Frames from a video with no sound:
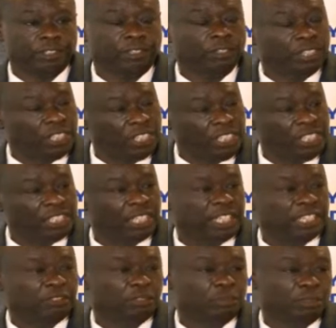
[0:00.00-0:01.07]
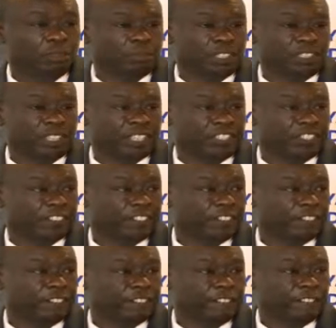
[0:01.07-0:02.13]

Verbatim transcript: on intellectual property rights,